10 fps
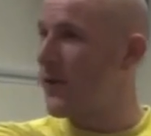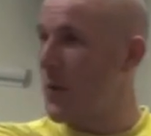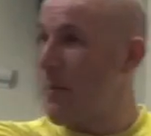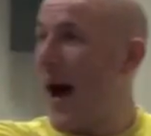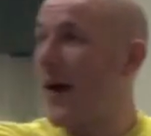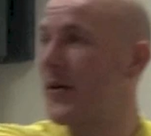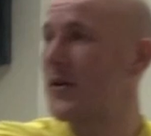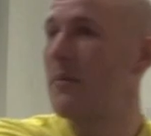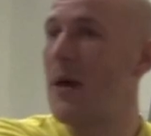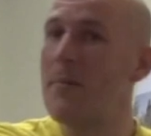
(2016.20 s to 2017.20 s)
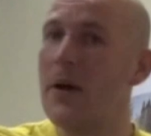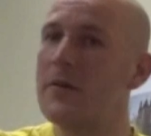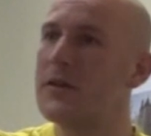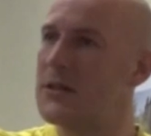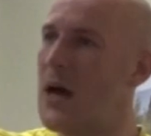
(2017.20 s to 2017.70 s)
away from apparent
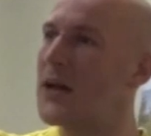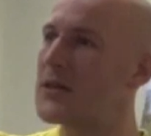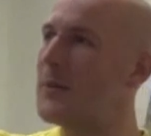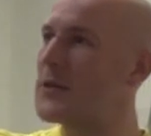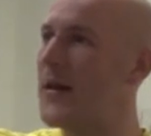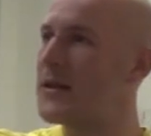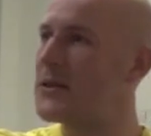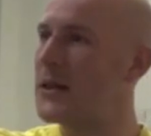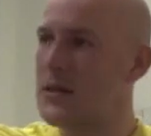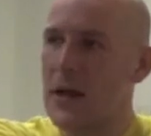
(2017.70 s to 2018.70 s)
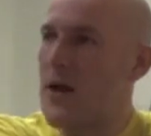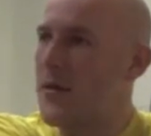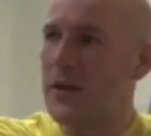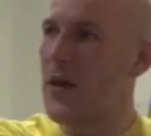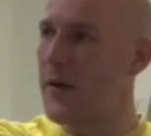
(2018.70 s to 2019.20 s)
commitment to certain types of entities. I don't
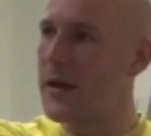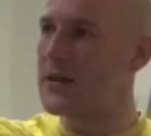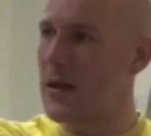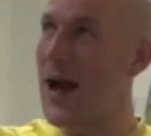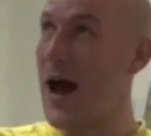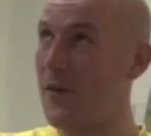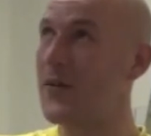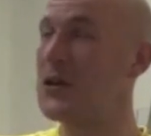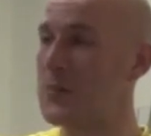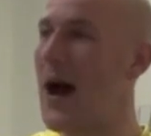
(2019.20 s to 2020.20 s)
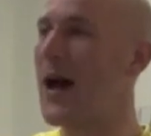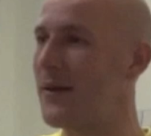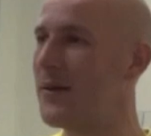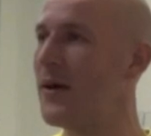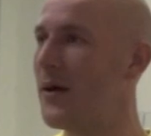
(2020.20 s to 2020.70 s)
think there is an average man
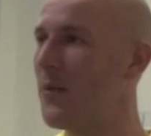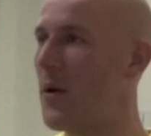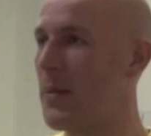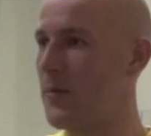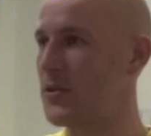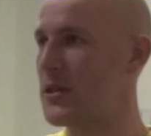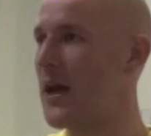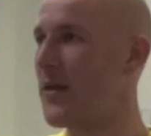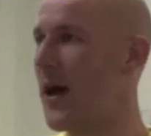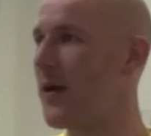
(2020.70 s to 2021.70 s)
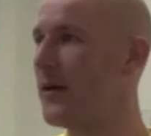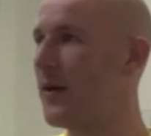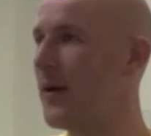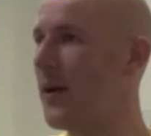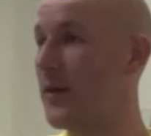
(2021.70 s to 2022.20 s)
when people say that.
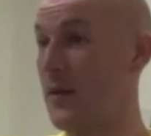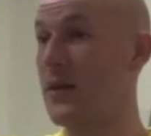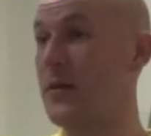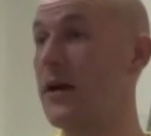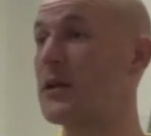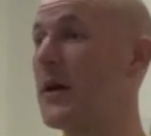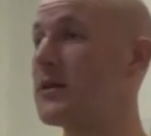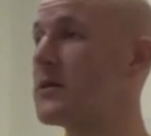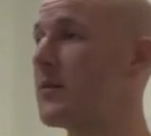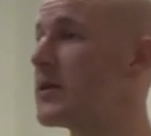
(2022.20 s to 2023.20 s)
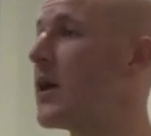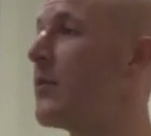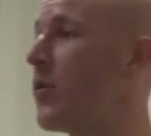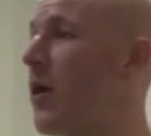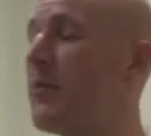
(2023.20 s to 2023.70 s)
I think that they're expressing something
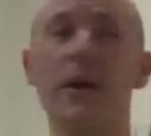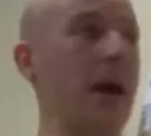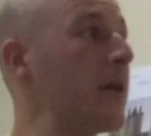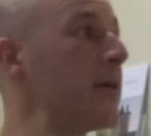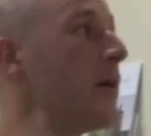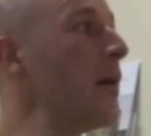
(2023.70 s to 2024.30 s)
slightly more complicated.